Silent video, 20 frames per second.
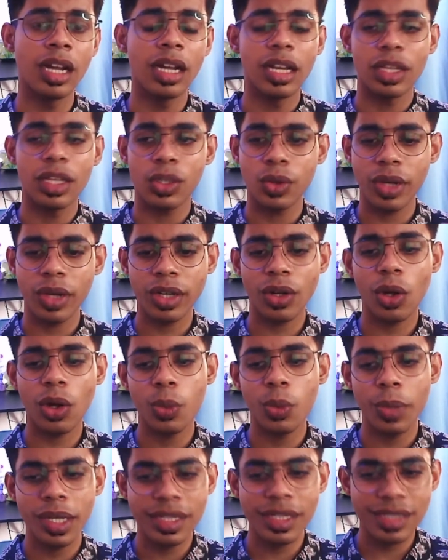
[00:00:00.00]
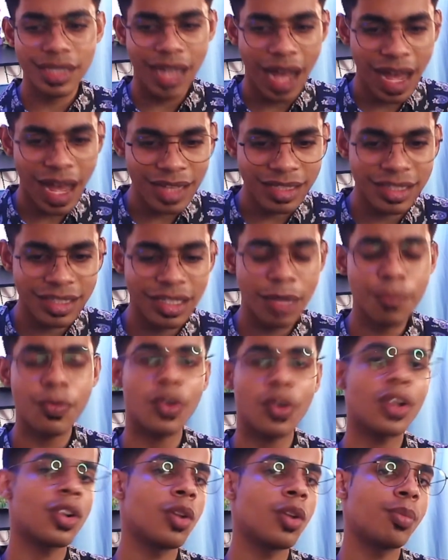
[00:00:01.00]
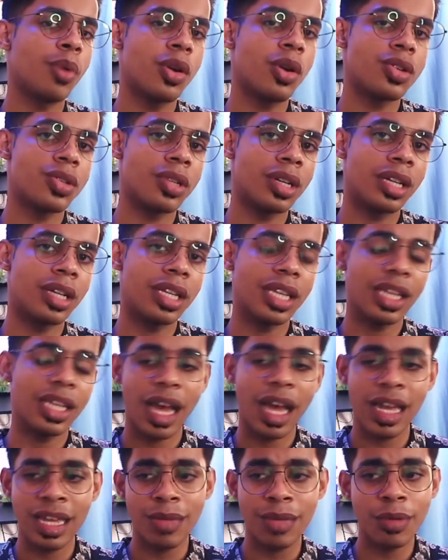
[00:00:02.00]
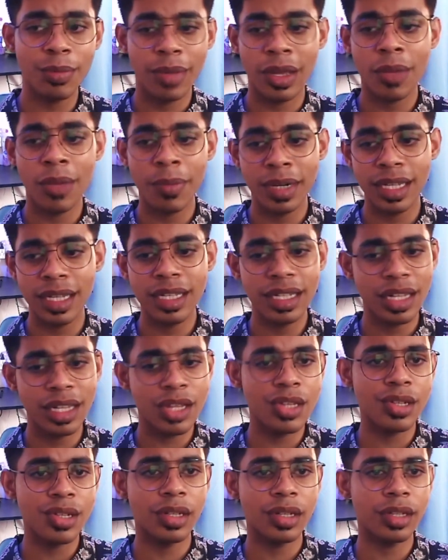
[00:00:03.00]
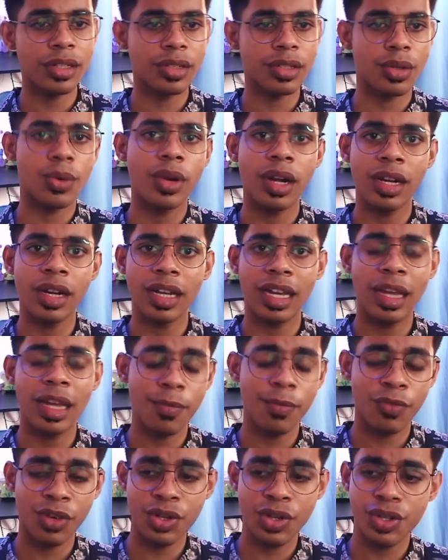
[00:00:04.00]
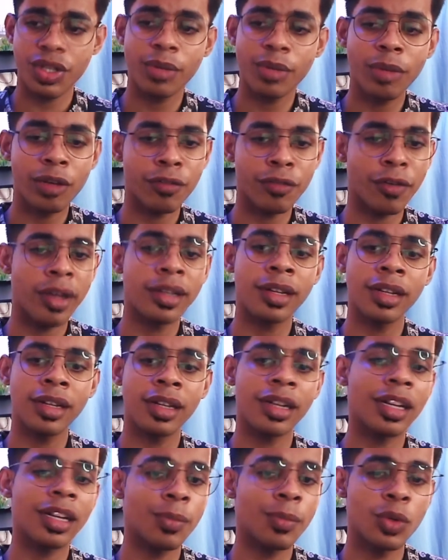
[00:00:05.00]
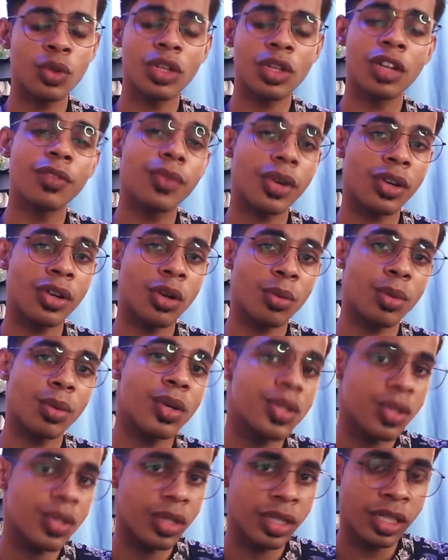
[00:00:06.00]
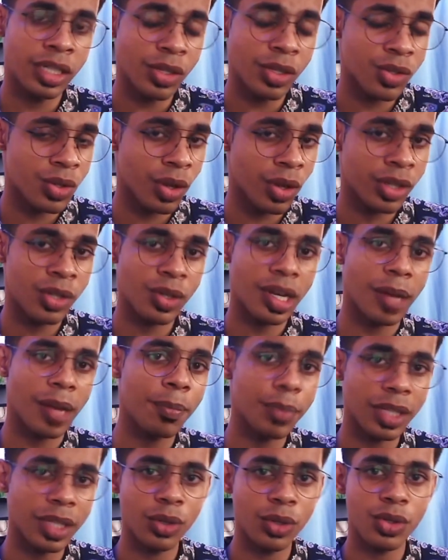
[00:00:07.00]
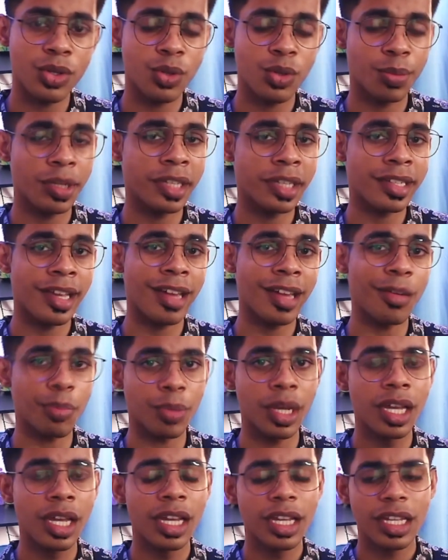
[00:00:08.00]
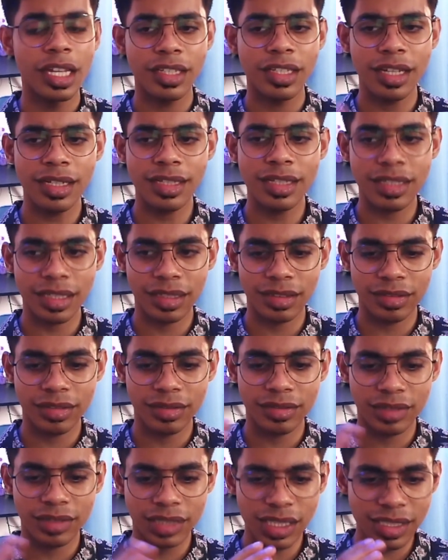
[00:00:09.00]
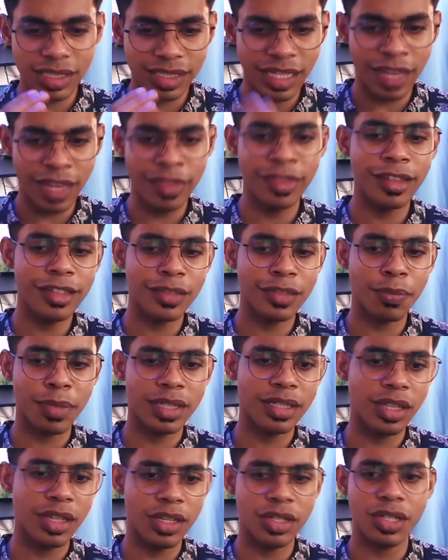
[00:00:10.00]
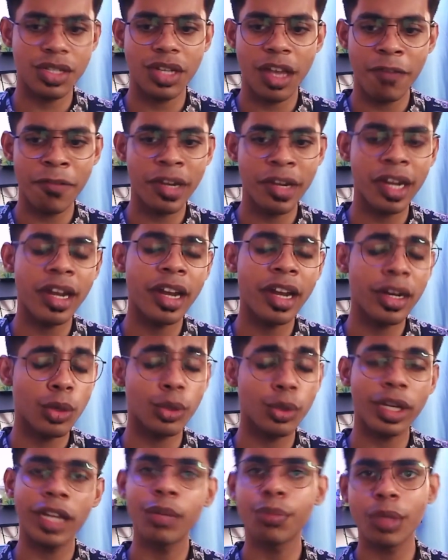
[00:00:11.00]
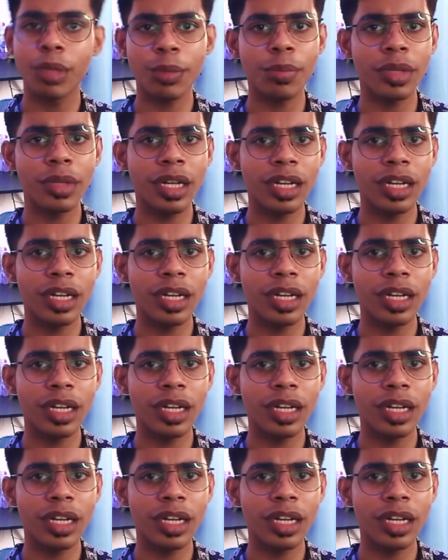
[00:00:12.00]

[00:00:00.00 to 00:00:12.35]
you can always ask them for an opportunity. I am a biomedical engineering student, I am finishing my final year and I am looking for an opportunity to join your company. Could you please help? Just send this message every day to 10 people and